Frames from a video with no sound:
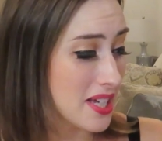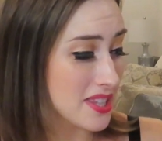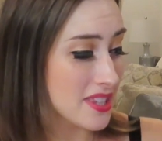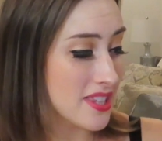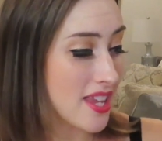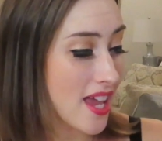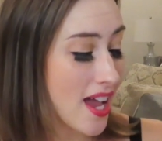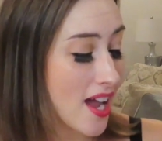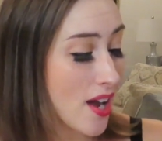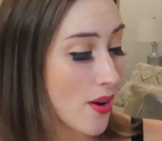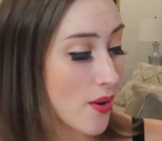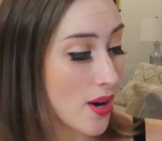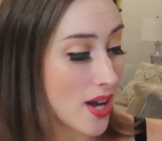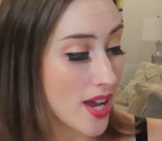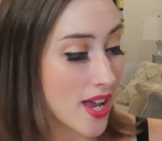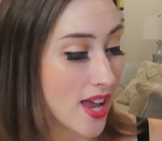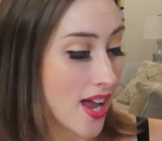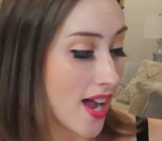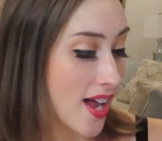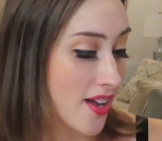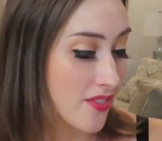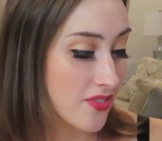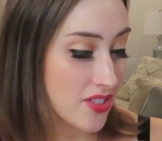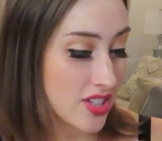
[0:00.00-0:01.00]
Now I
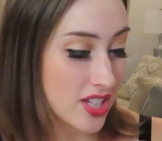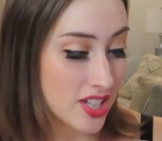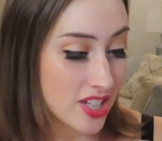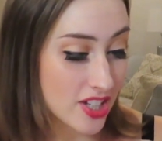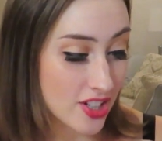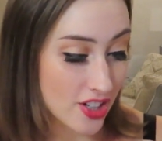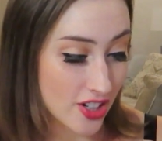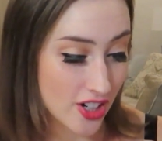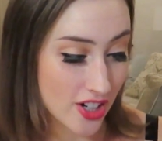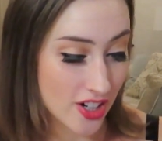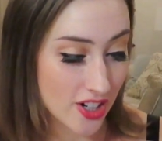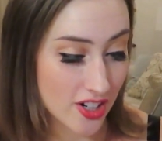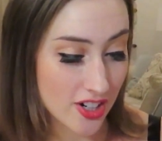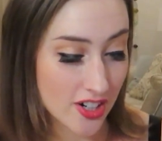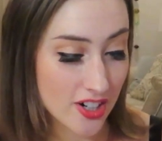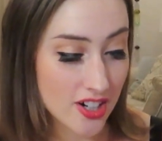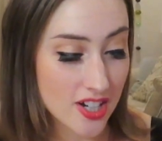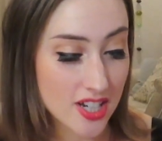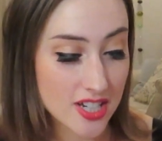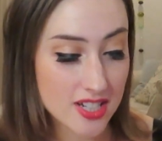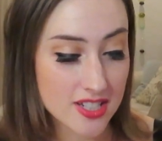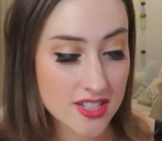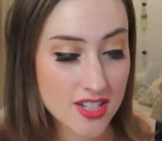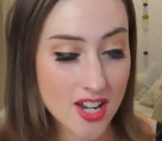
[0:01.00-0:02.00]
have
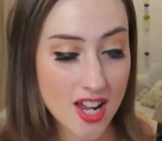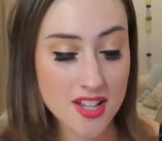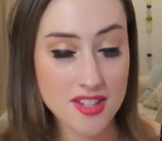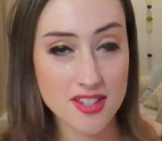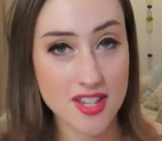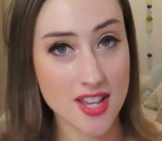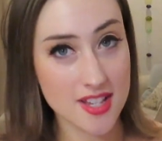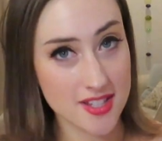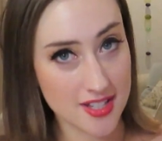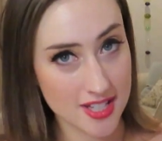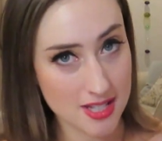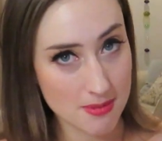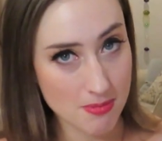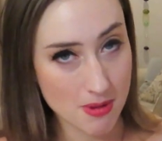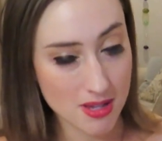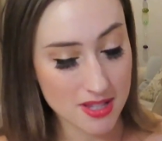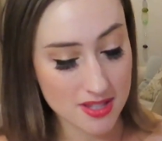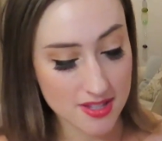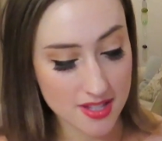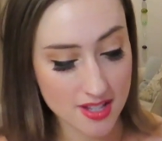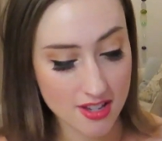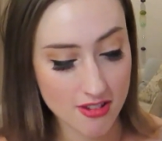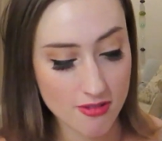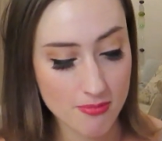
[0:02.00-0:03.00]
here, not as
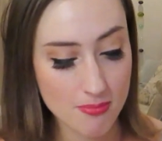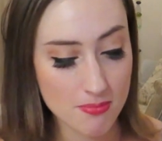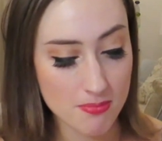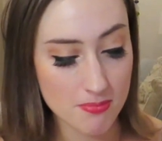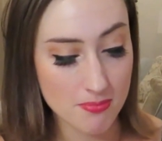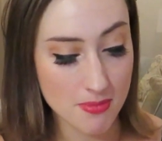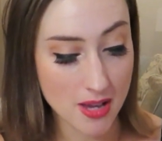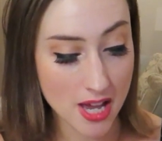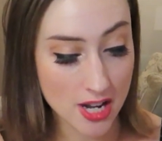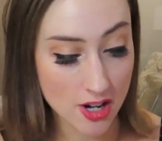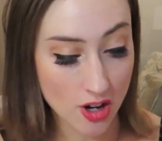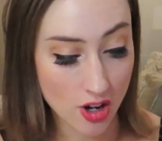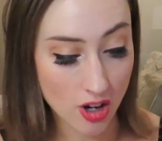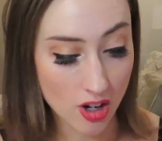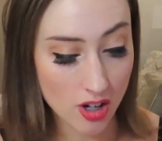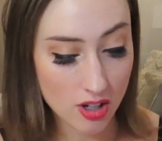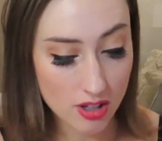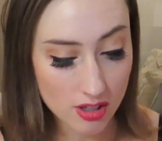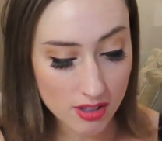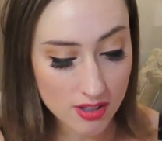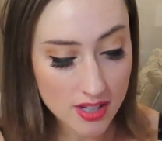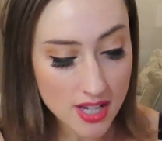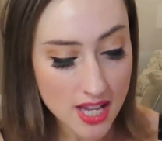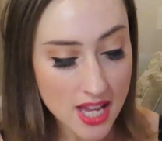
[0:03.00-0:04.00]
expensive at
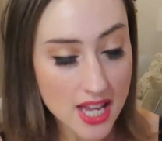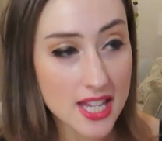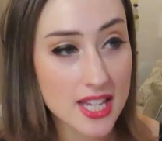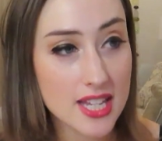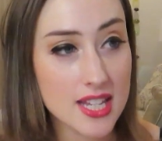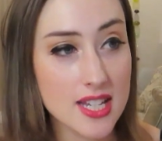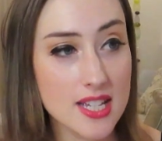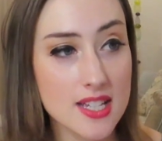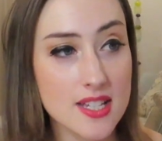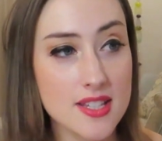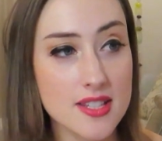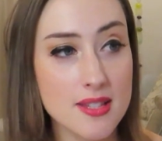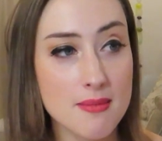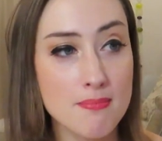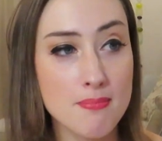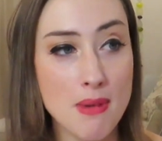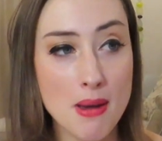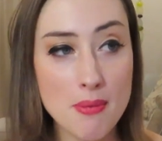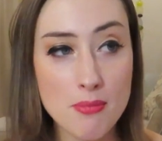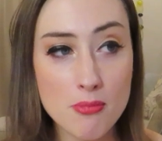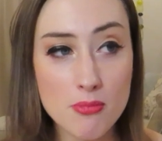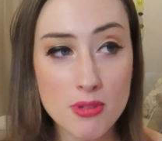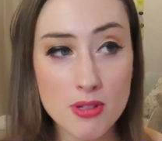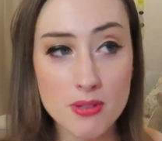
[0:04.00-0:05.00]
all, is
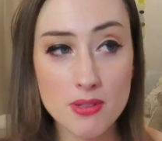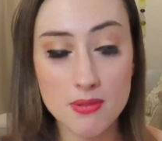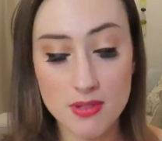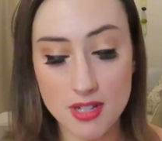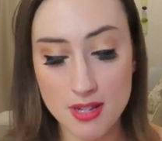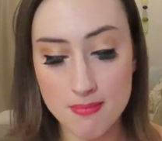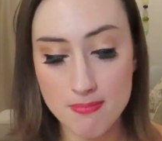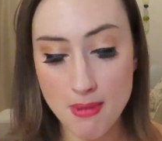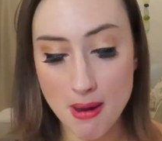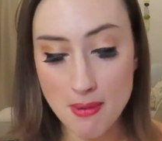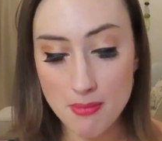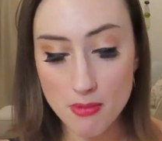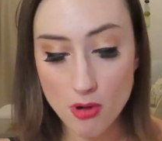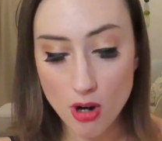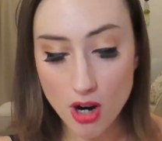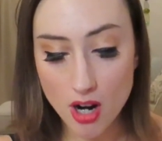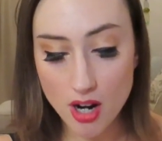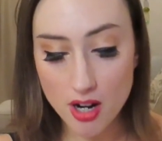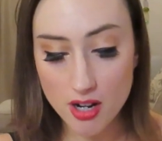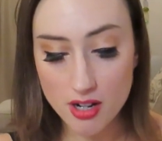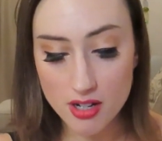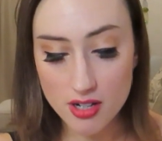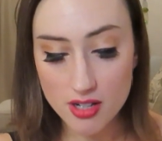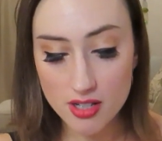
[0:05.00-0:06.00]

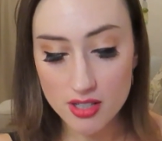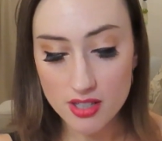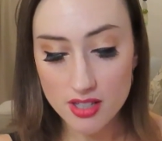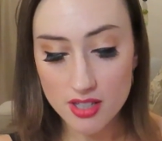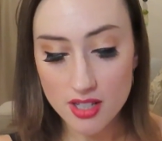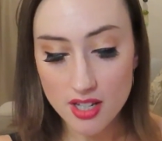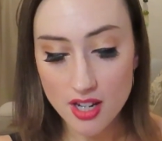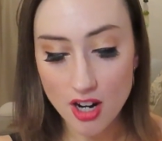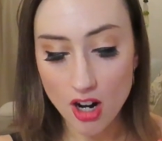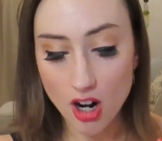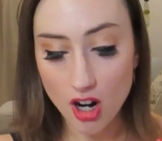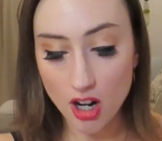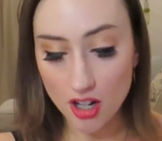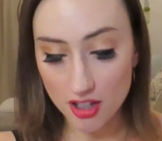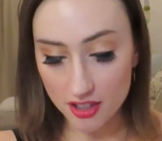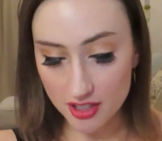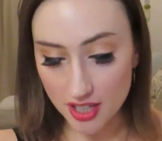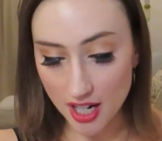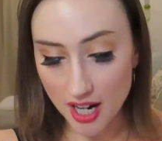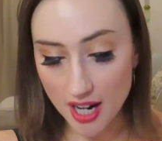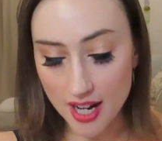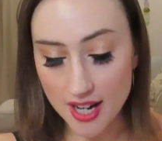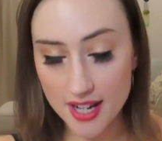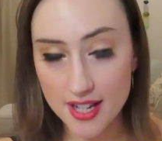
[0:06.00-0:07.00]
Memoire
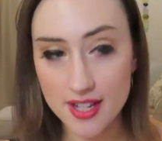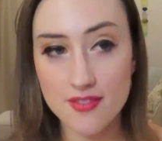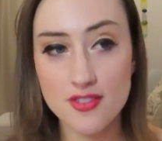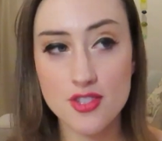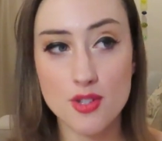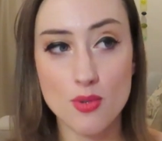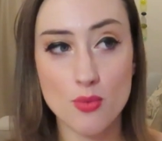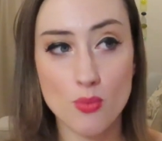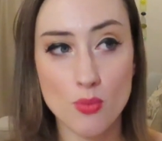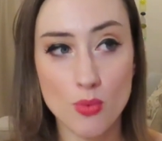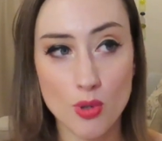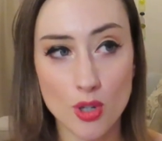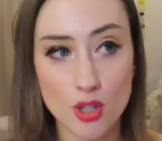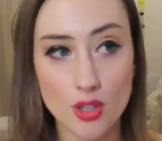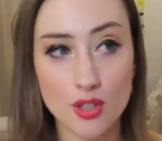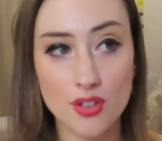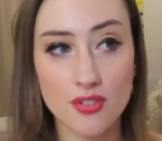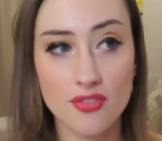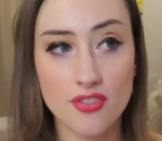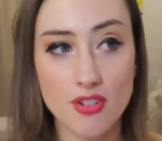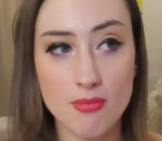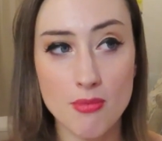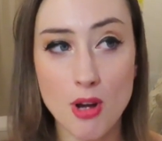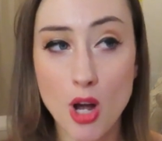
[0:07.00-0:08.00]
Archives Work
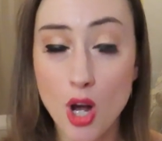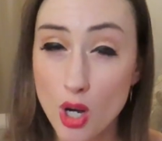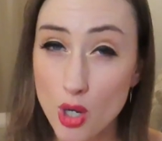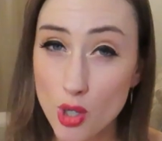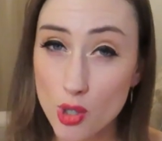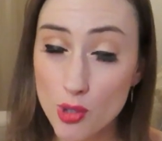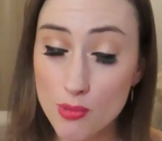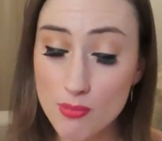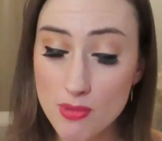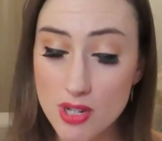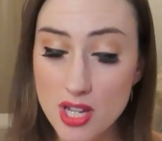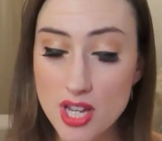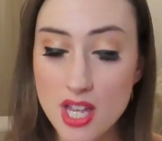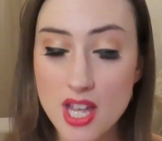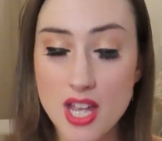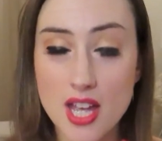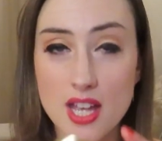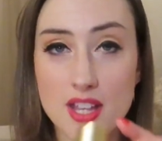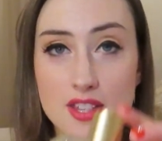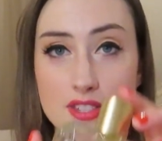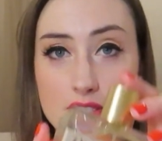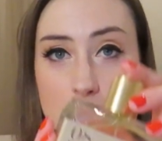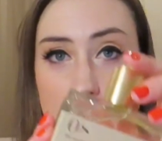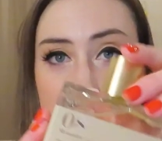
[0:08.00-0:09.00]
From Home.
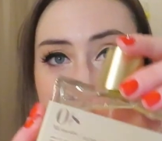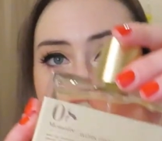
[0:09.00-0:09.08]
And so